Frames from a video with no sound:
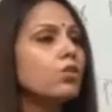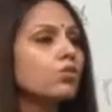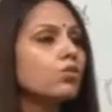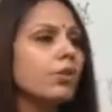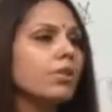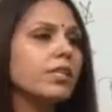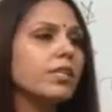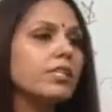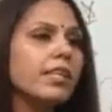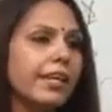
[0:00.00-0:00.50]

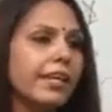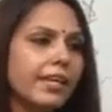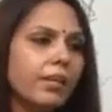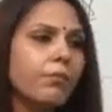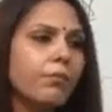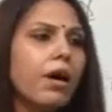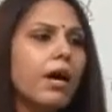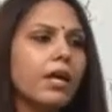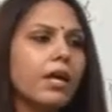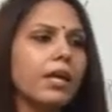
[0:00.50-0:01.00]
So in the
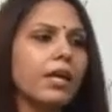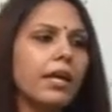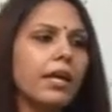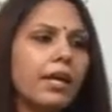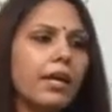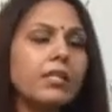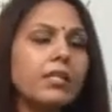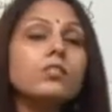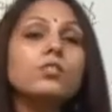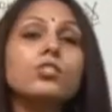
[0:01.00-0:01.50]
second
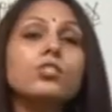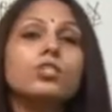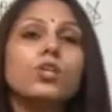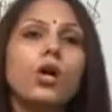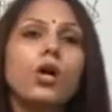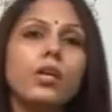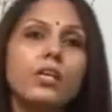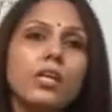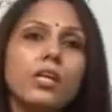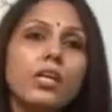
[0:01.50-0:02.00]
market, the
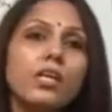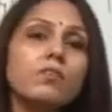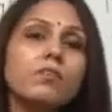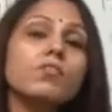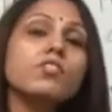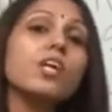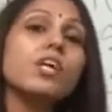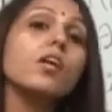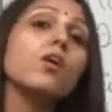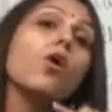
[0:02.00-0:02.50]
securities
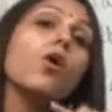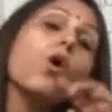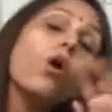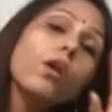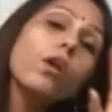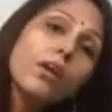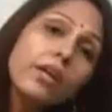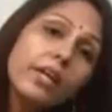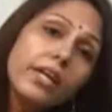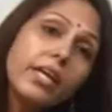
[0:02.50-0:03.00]
which are
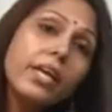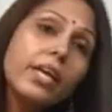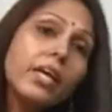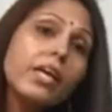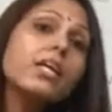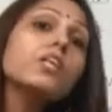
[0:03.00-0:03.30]
already